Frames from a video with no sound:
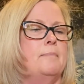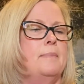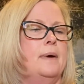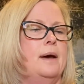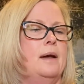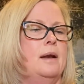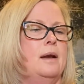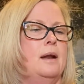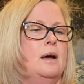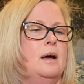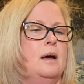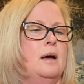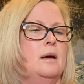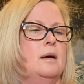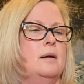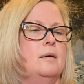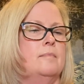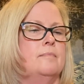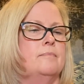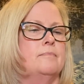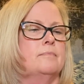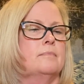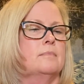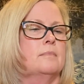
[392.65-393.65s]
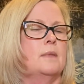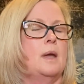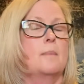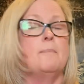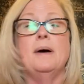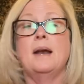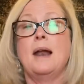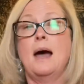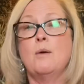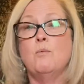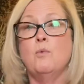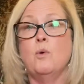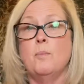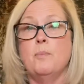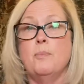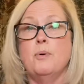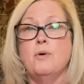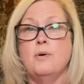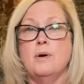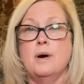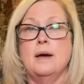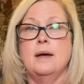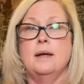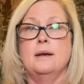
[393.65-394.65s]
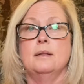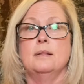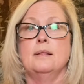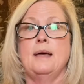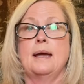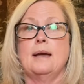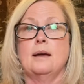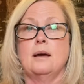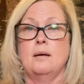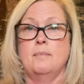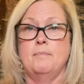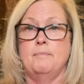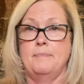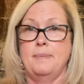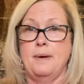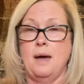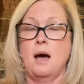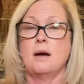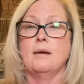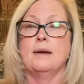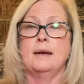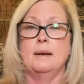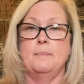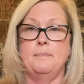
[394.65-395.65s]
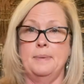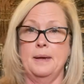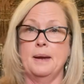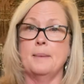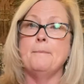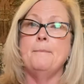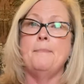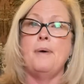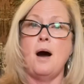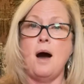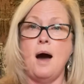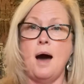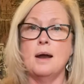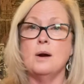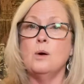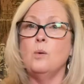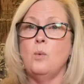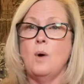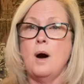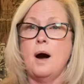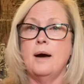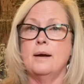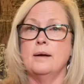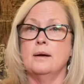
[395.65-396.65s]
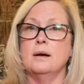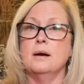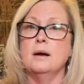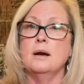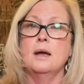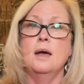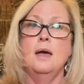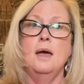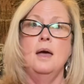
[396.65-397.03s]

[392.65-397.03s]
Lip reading: but I will put like I'll get a big pot of water